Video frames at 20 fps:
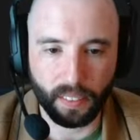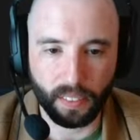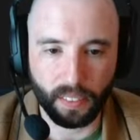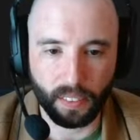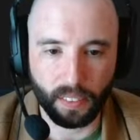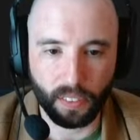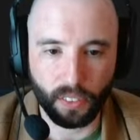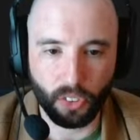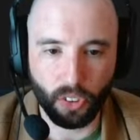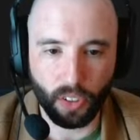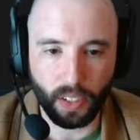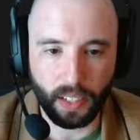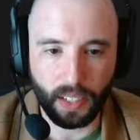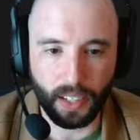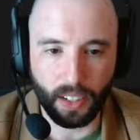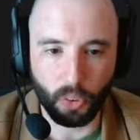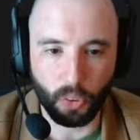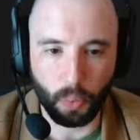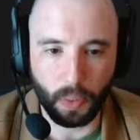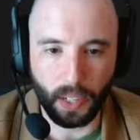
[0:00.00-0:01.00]
Trick
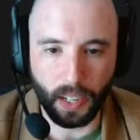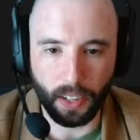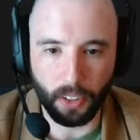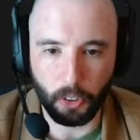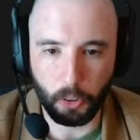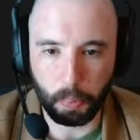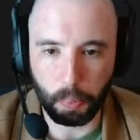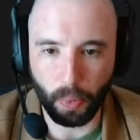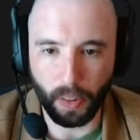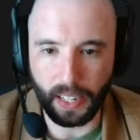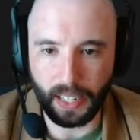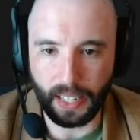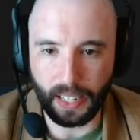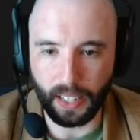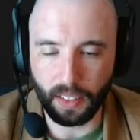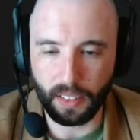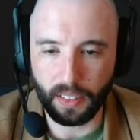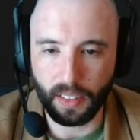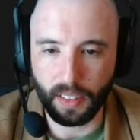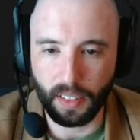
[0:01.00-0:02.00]
is we got to spread
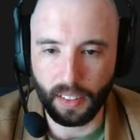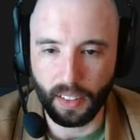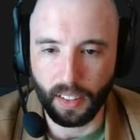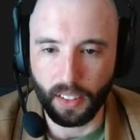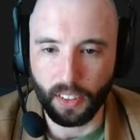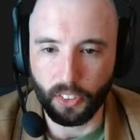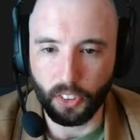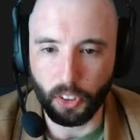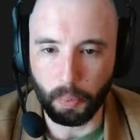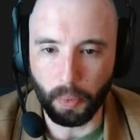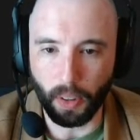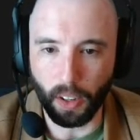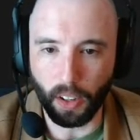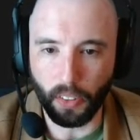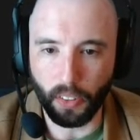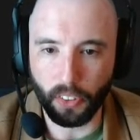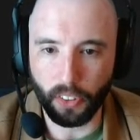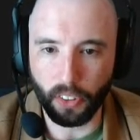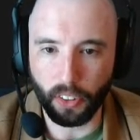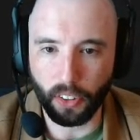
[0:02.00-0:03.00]
in some
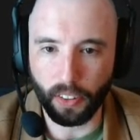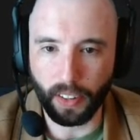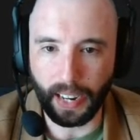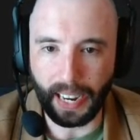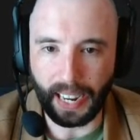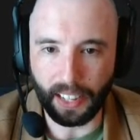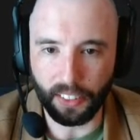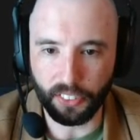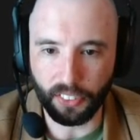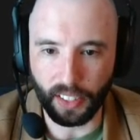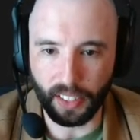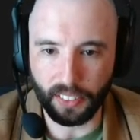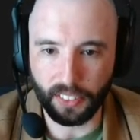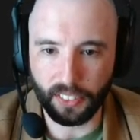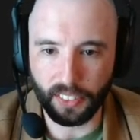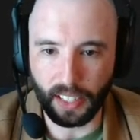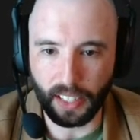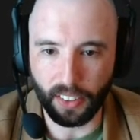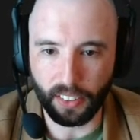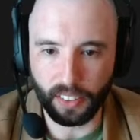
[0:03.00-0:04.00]
other assets
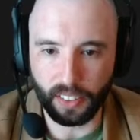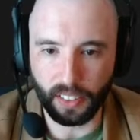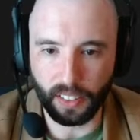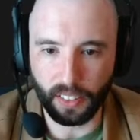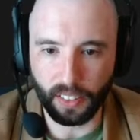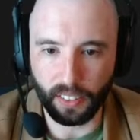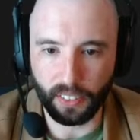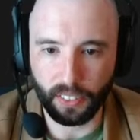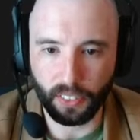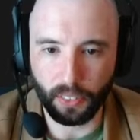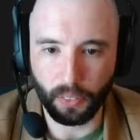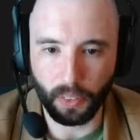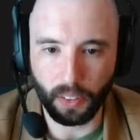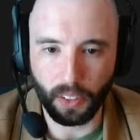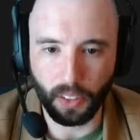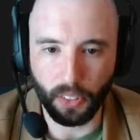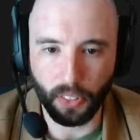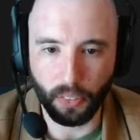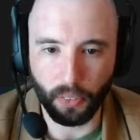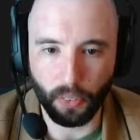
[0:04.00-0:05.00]
down here. So we're
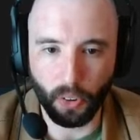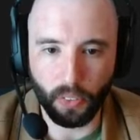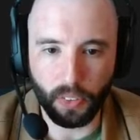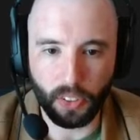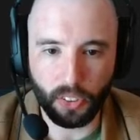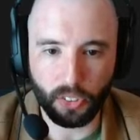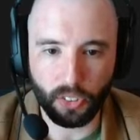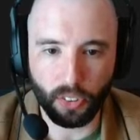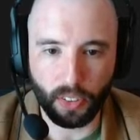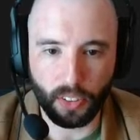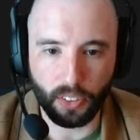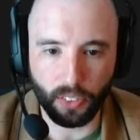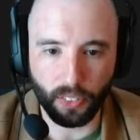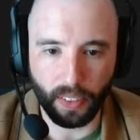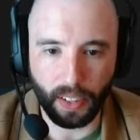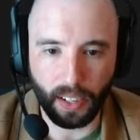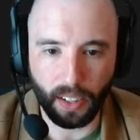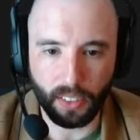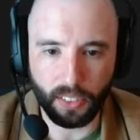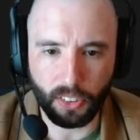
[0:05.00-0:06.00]
going to throw these trees
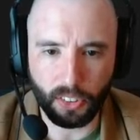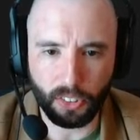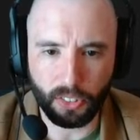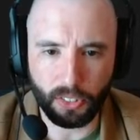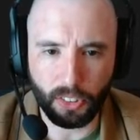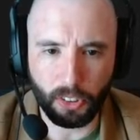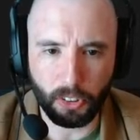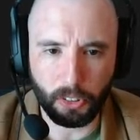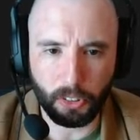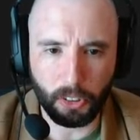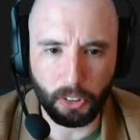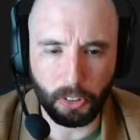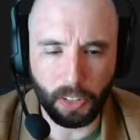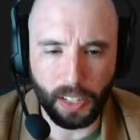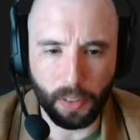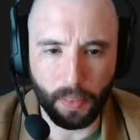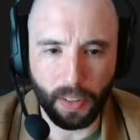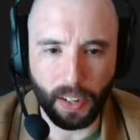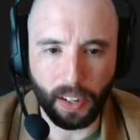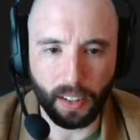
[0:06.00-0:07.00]
around, just
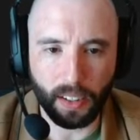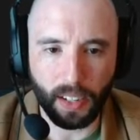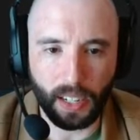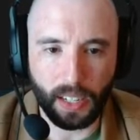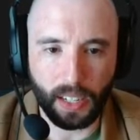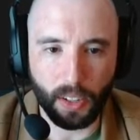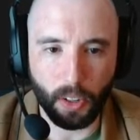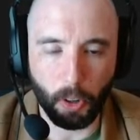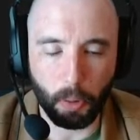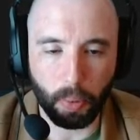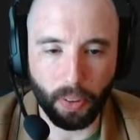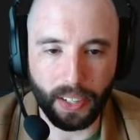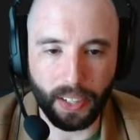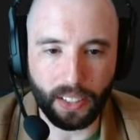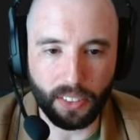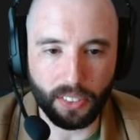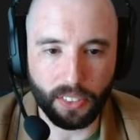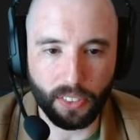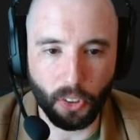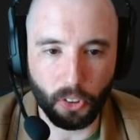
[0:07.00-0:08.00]
anywhere, any old
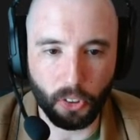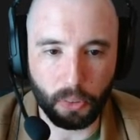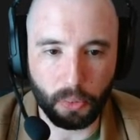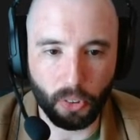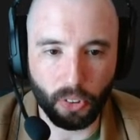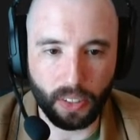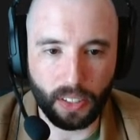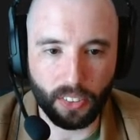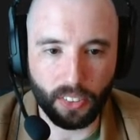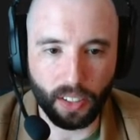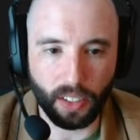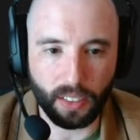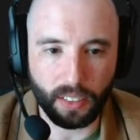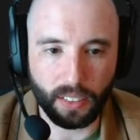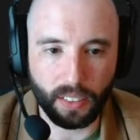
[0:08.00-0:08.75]
place, throw some trees in.